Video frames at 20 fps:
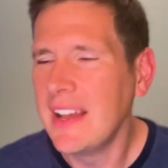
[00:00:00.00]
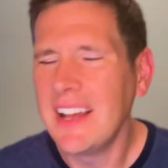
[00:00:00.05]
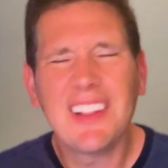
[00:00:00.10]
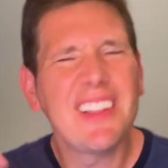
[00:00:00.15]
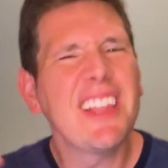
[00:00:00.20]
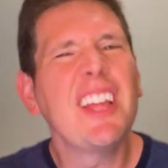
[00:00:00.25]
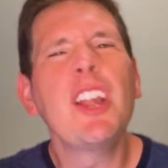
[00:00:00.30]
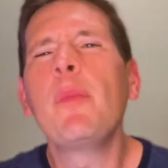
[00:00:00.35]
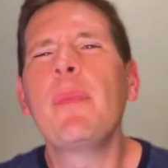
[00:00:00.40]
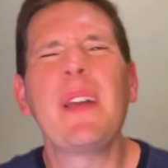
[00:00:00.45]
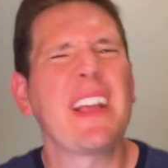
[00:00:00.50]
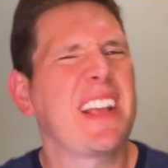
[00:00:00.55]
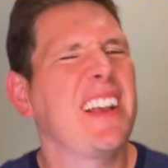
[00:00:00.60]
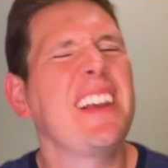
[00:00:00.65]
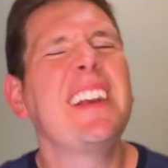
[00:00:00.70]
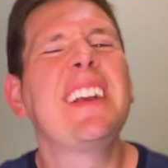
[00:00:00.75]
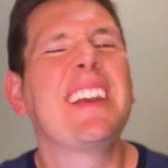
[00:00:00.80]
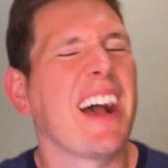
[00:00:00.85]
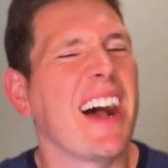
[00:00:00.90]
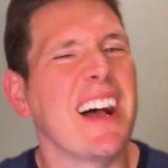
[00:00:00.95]
a little bit
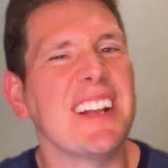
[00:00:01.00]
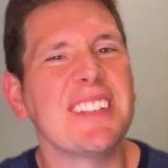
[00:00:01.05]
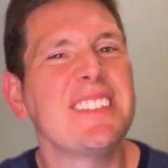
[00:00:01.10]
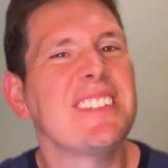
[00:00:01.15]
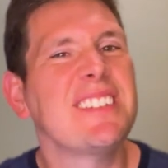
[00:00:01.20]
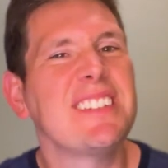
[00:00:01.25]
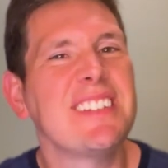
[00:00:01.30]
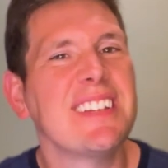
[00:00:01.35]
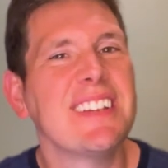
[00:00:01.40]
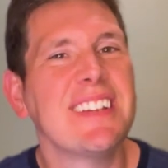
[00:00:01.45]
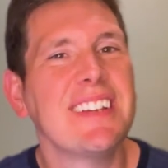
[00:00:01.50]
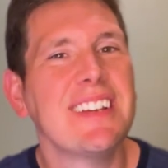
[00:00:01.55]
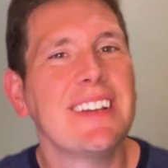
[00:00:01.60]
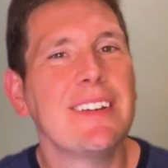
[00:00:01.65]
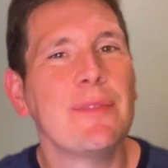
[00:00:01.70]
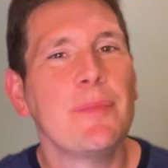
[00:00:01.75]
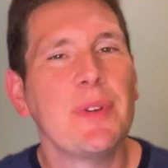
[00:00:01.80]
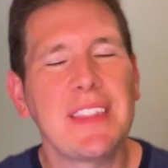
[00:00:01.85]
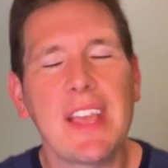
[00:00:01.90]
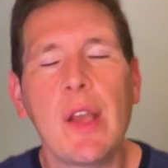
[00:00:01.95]
concussed,
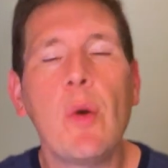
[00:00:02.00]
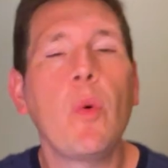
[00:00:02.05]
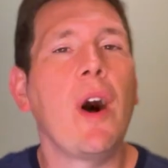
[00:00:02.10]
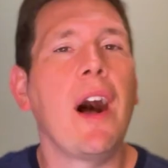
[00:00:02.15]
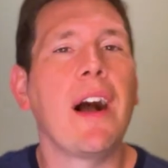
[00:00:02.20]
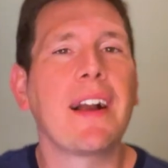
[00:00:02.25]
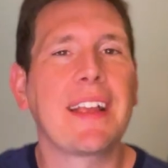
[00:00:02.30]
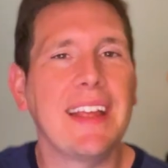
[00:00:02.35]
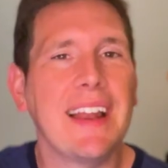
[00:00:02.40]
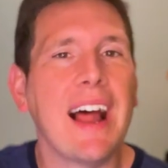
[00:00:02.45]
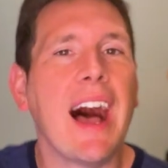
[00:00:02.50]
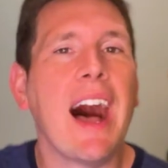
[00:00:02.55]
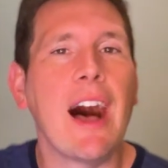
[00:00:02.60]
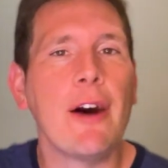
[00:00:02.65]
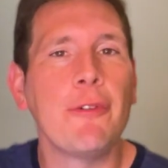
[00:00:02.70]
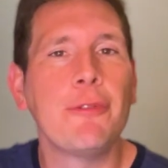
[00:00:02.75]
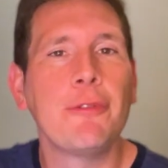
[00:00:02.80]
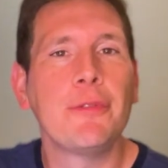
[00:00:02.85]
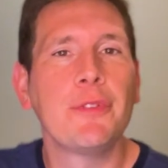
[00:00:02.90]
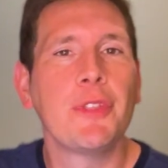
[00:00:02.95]
but they walk it
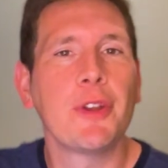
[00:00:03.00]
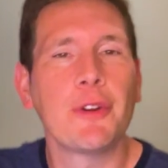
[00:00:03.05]
off.